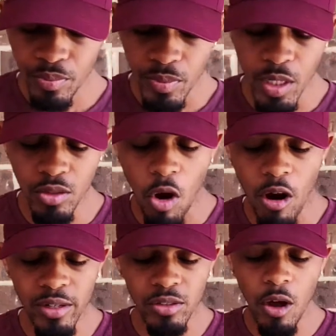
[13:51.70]
the
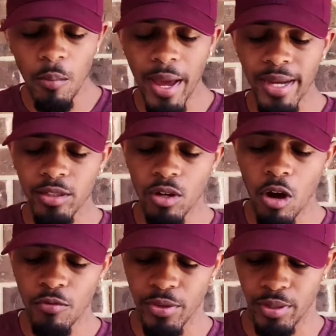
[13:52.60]
Arkansas passing
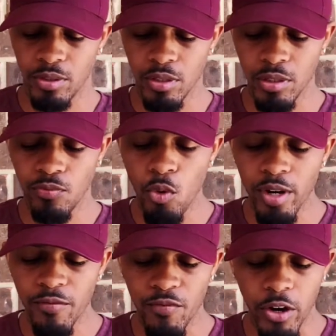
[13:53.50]
offense is
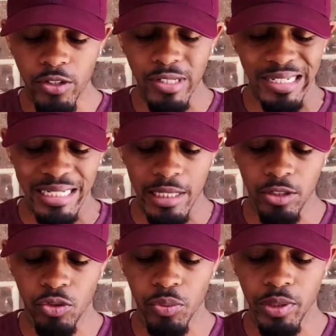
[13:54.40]
41st in the
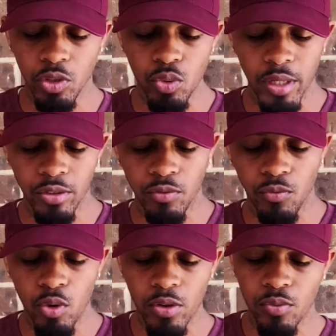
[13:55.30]
country with
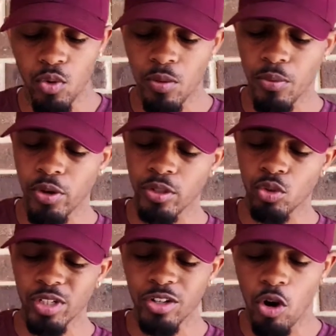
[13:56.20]

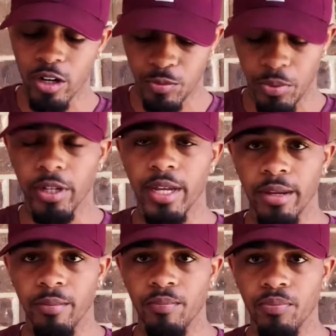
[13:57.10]
244.3 yards per
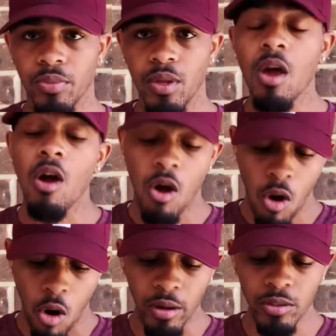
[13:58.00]
game.
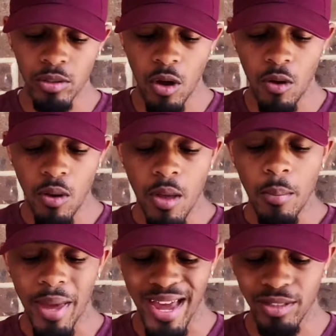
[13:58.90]
Arkansas
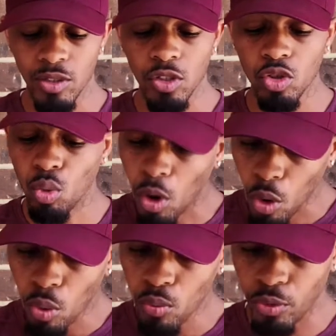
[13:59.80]
passes
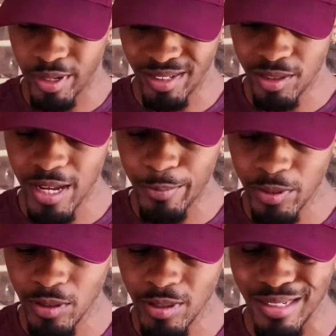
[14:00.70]
thrown for
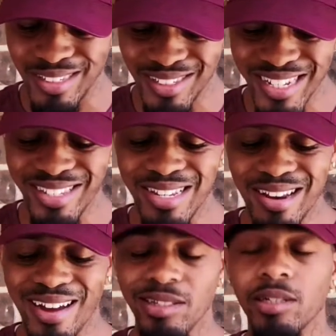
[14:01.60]
interceptions is 69th in the